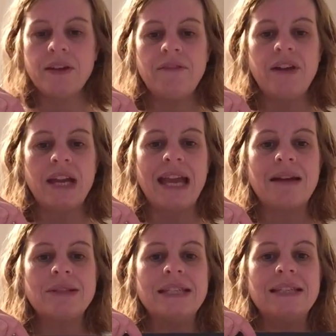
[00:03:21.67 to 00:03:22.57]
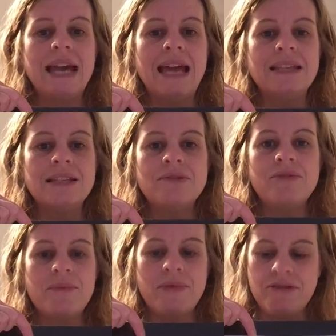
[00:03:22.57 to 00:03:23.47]
if I count in tens
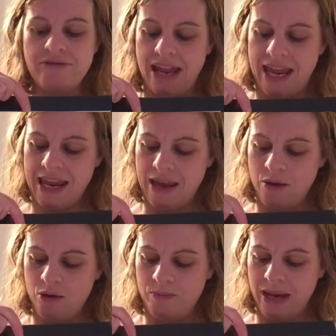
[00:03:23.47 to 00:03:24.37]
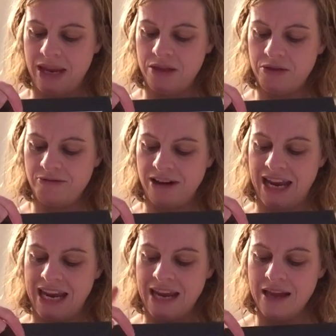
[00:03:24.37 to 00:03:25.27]
from 3, it would be
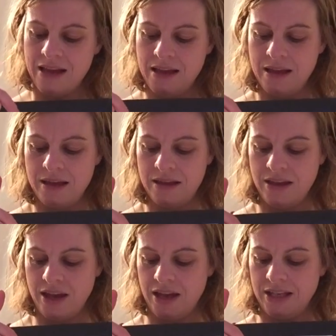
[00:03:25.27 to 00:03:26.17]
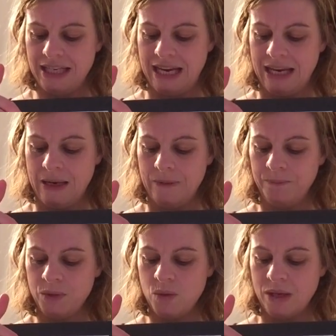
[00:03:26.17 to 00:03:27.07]
3, 13,
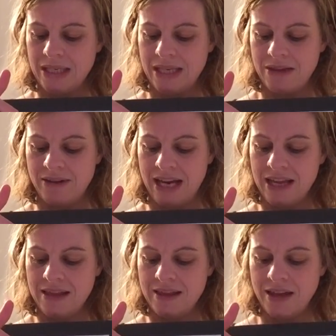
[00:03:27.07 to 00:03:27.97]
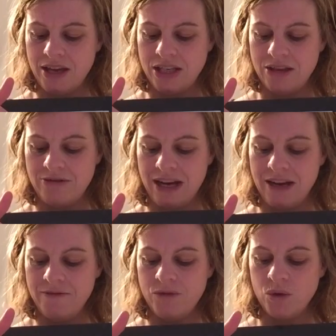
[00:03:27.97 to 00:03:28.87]
23,
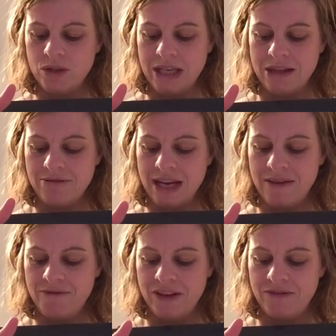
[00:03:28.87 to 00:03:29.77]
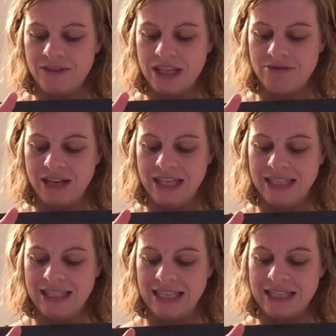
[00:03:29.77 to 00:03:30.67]
33, 43, 53,
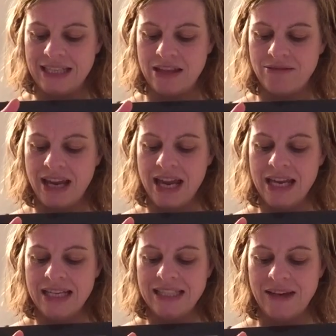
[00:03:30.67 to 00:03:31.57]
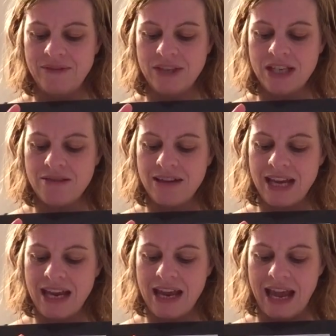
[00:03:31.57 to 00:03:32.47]
63,
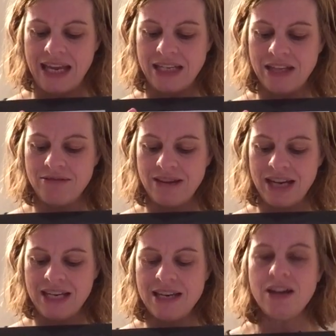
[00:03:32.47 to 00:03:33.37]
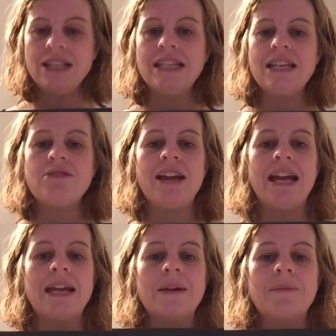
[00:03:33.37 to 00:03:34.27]
73, 83, 93.